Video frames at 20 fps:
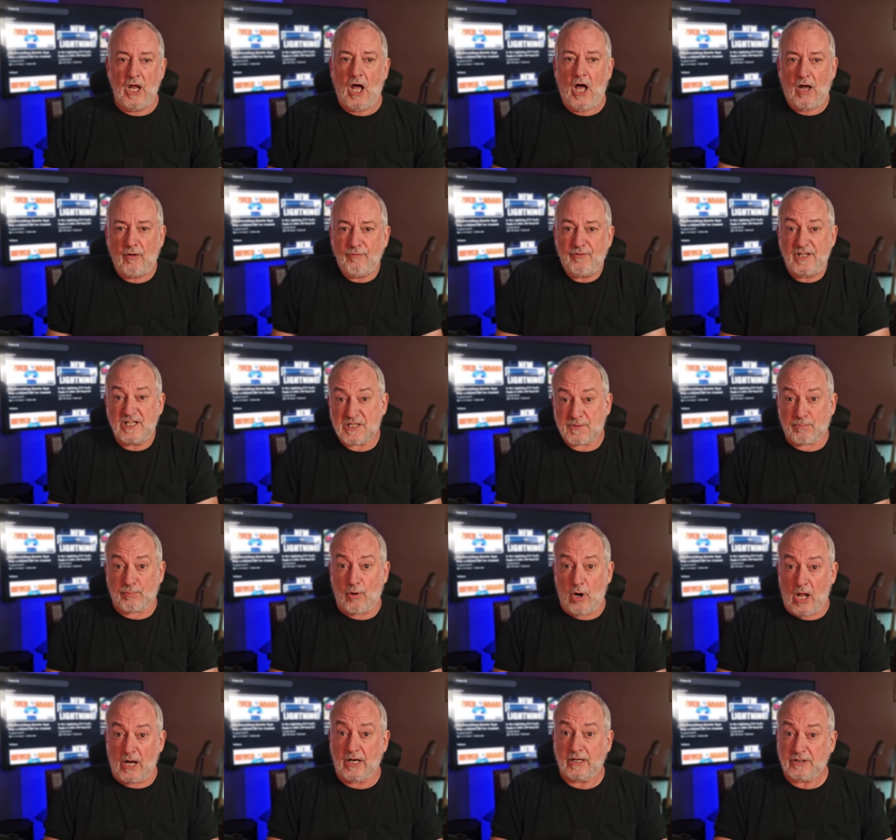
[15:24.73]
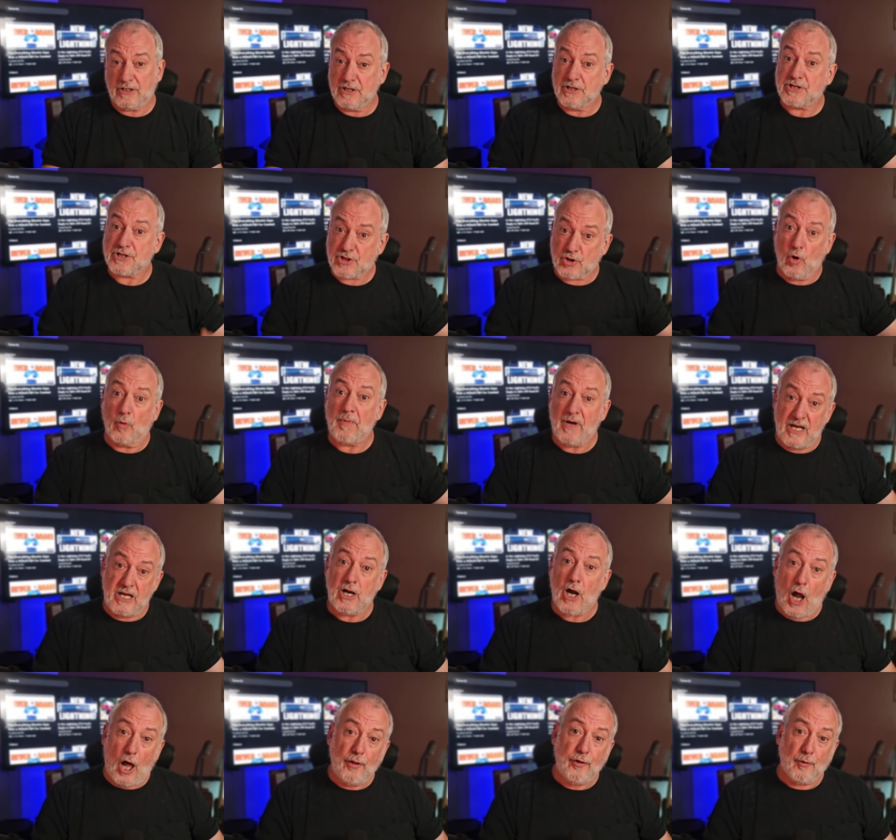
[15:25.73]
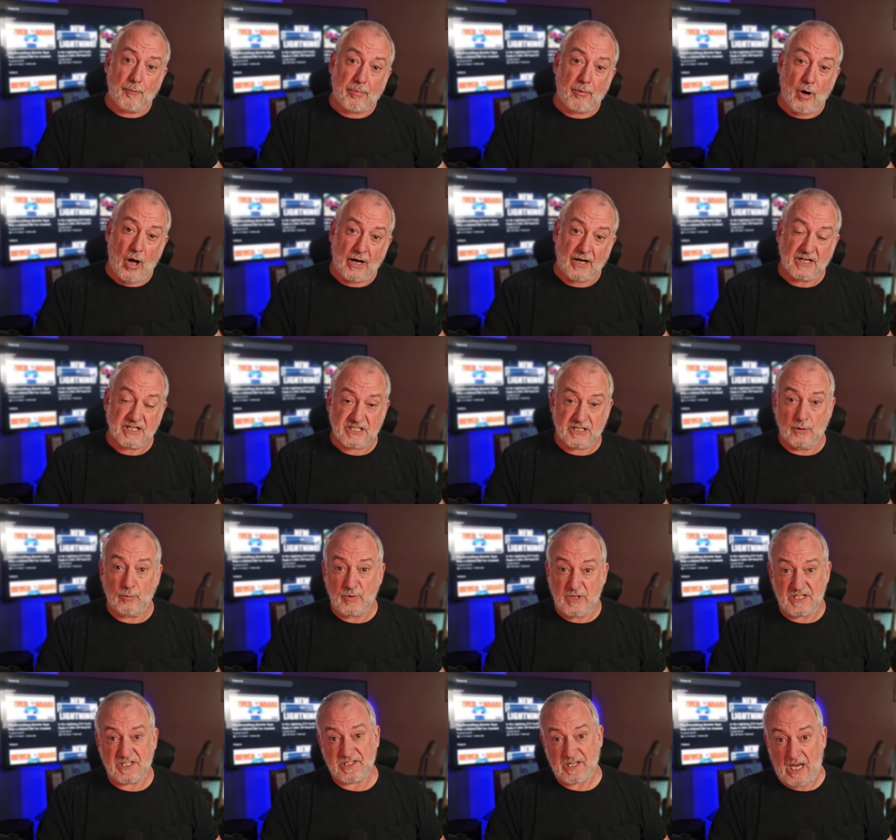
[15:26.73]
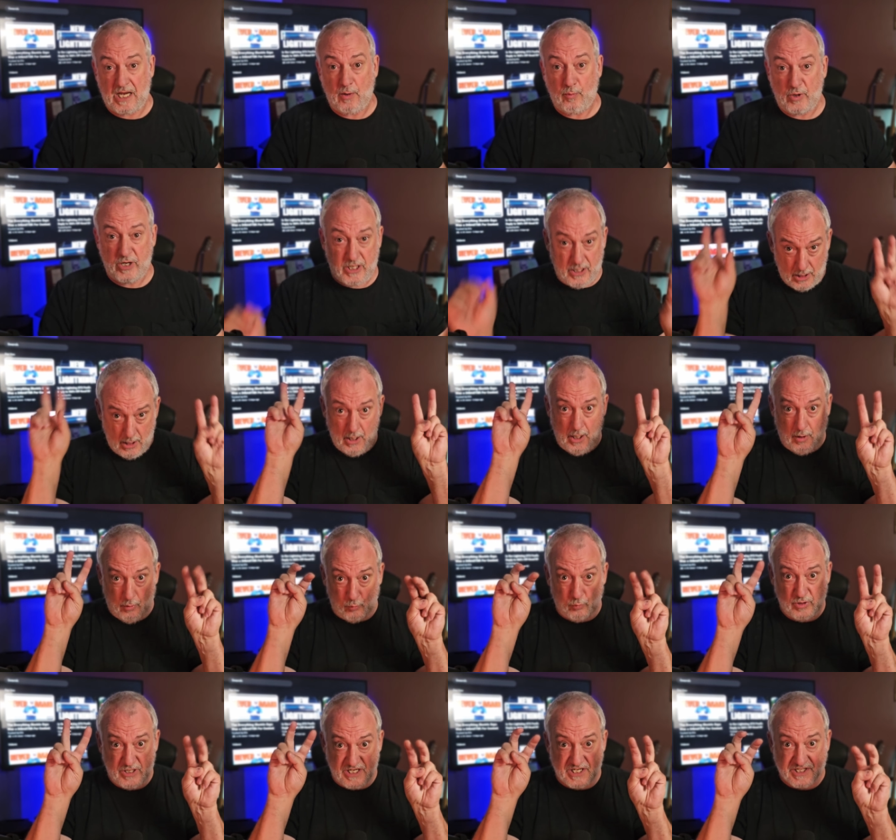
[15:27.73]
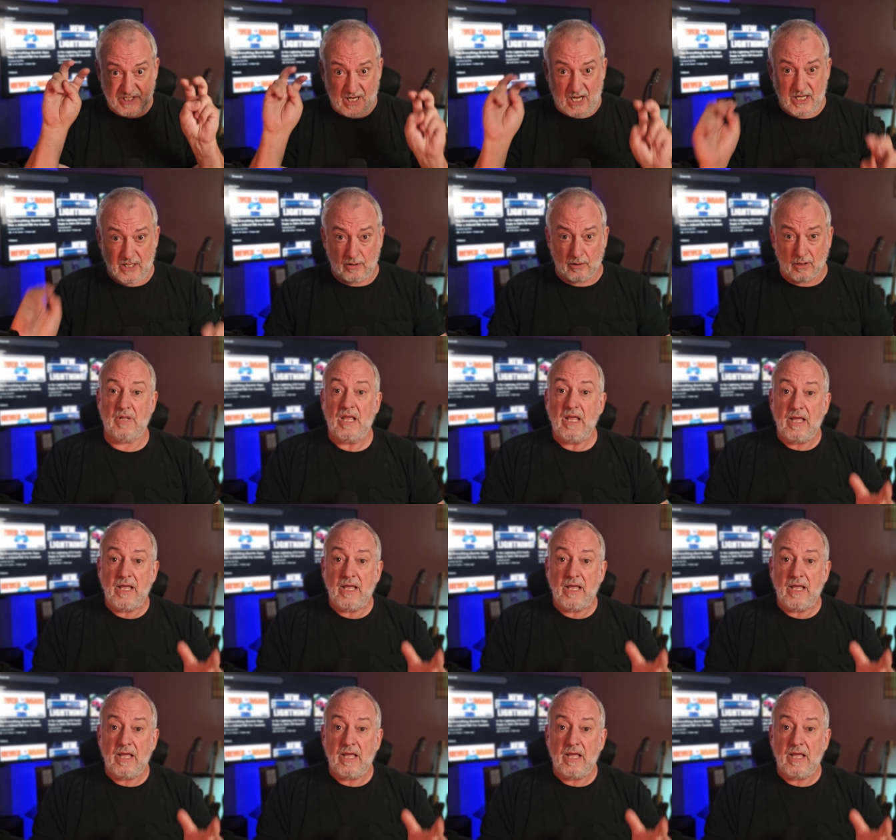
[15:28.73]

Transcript: of this product than so many other products that we say we recycle.